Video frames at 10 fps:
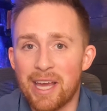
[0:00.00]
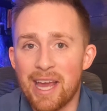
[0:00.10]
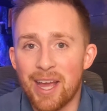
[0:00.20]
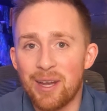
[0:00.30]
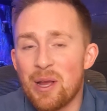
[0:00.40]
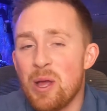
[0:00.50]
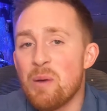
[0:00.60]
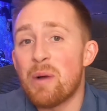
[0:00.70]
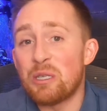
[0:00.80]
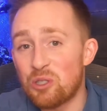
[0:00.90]
as we can
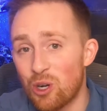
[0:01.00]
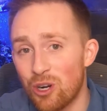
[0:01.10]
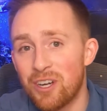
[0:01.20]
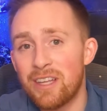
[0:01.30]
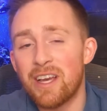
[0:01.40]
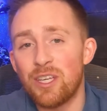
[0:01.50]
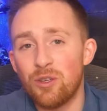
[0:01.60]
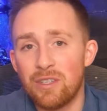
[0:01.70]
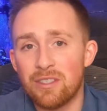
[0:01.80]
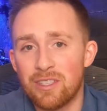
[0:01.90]
by turning
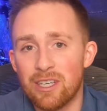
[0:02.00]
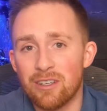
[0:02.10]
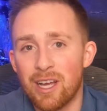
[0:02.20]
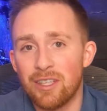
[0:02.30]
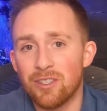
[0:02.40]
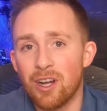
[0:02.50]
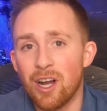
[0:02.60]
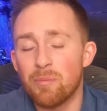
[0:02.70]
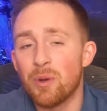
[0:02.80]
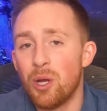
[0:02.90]
that UV
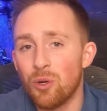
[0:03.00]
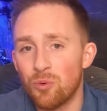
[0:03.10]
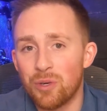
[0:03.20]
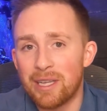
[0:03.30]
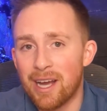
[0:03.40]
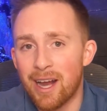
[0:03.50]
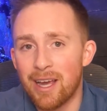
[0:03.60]
sterilizer up really